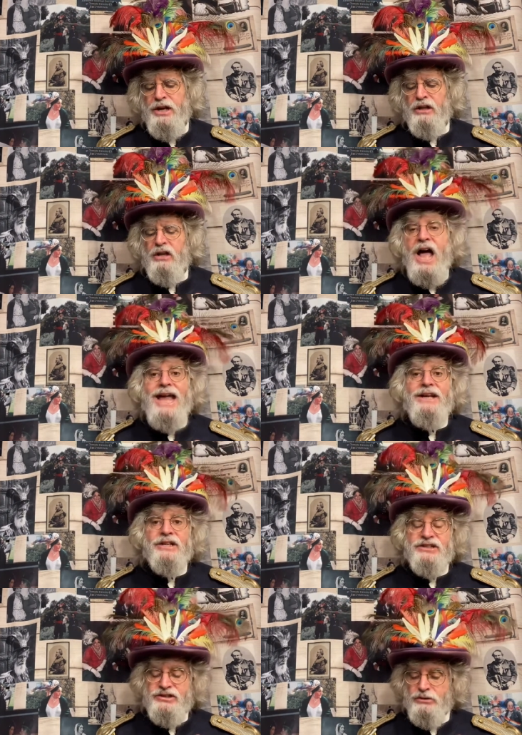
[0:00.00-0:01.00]

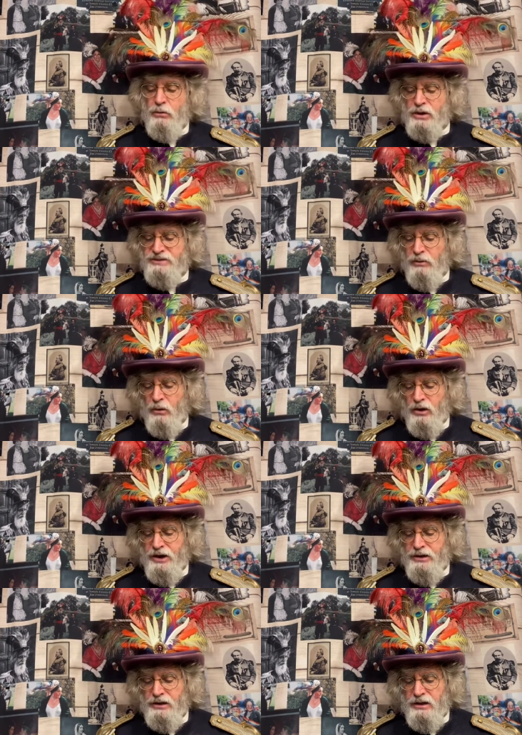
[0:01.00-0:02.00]
Linux was
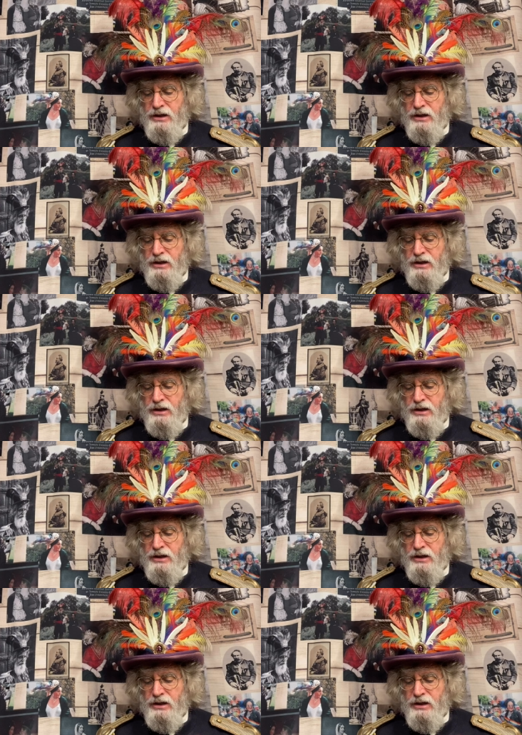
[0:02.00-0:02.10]
born